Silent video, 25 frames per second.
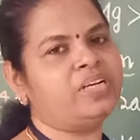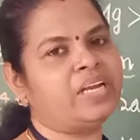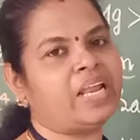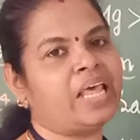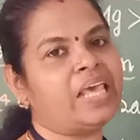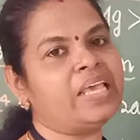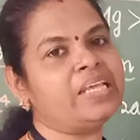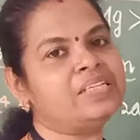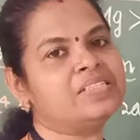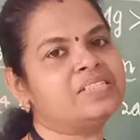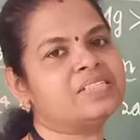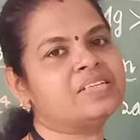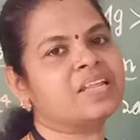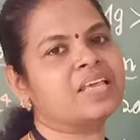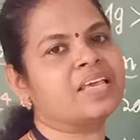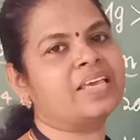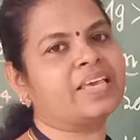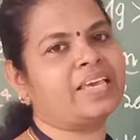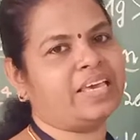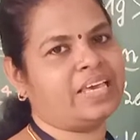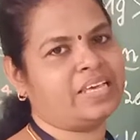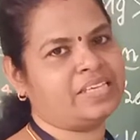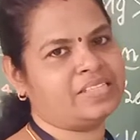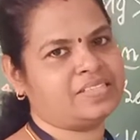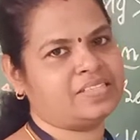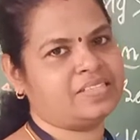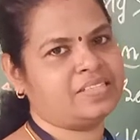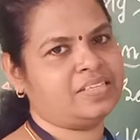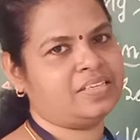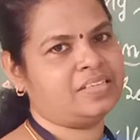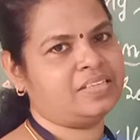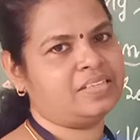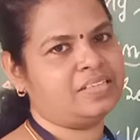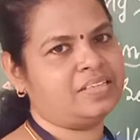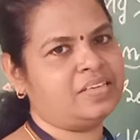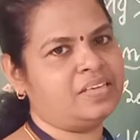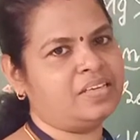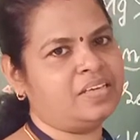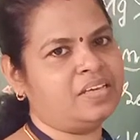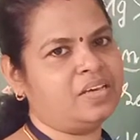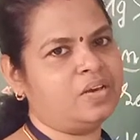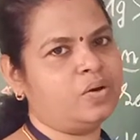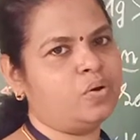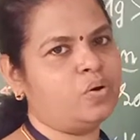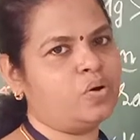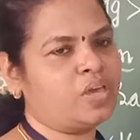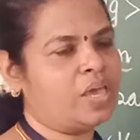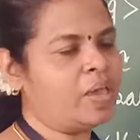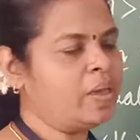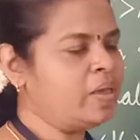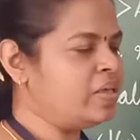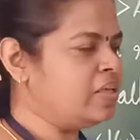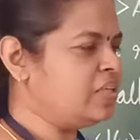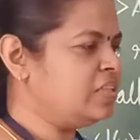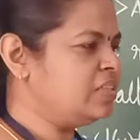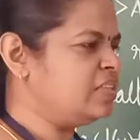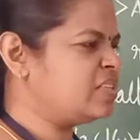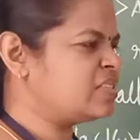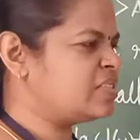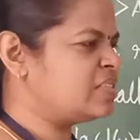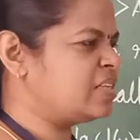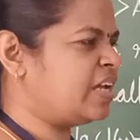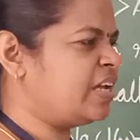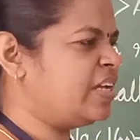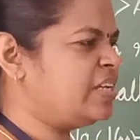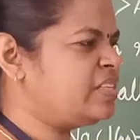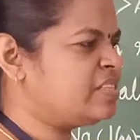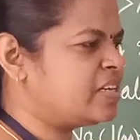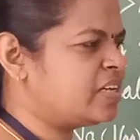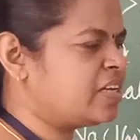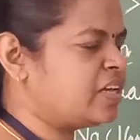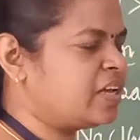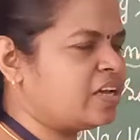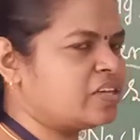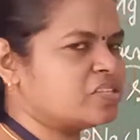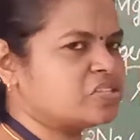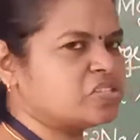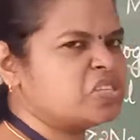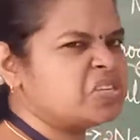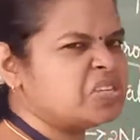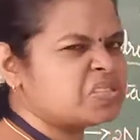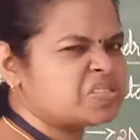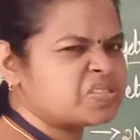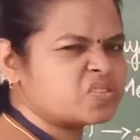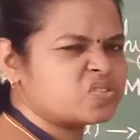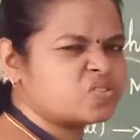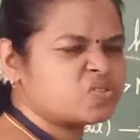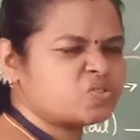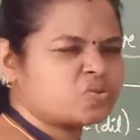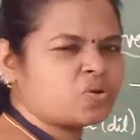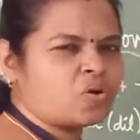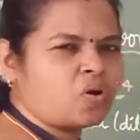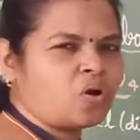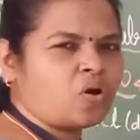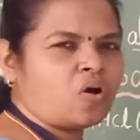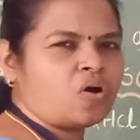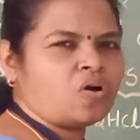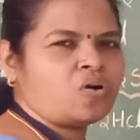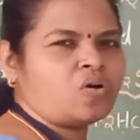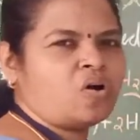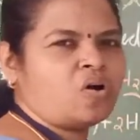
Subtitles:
nitric acid. Okay, this nitric acid is a strong